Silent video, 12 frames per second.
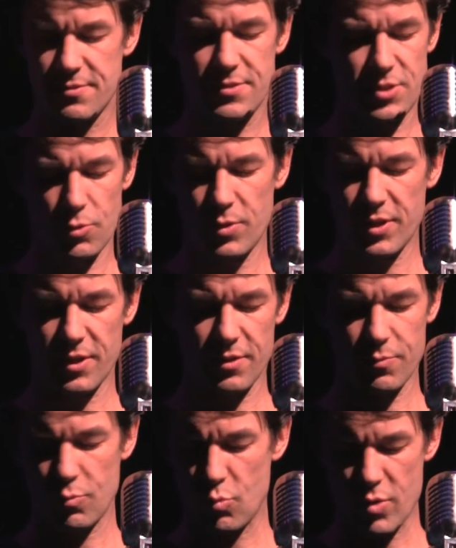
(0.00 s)

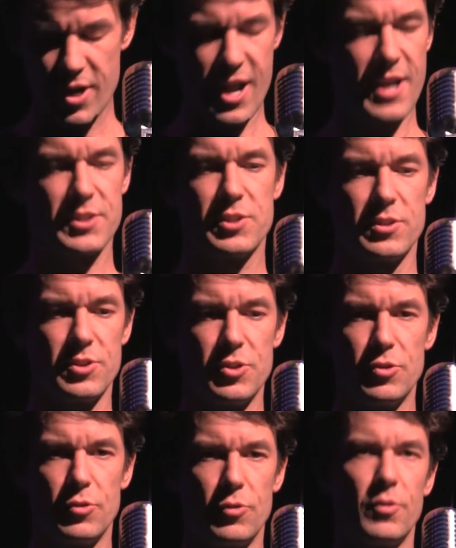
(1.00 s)
doing what I had to
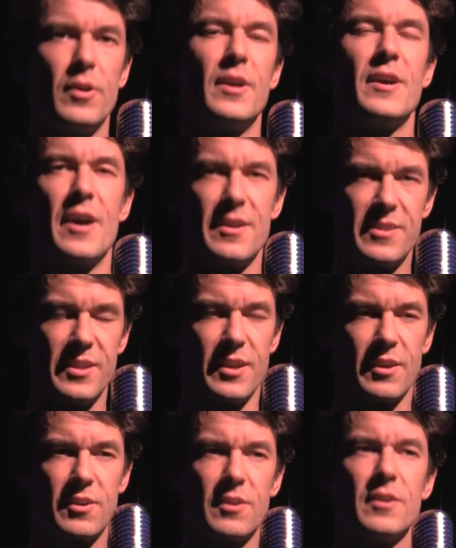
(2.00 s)
do, I
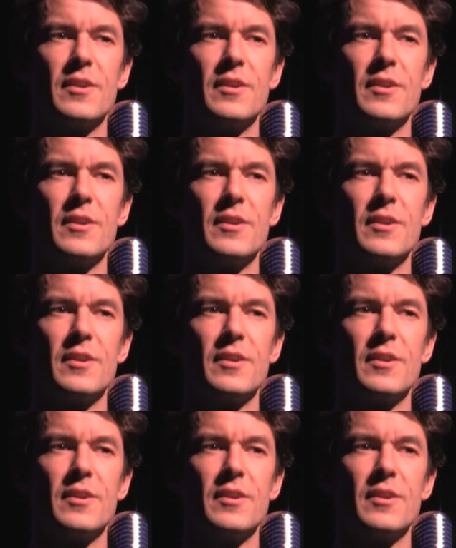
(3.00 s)
think,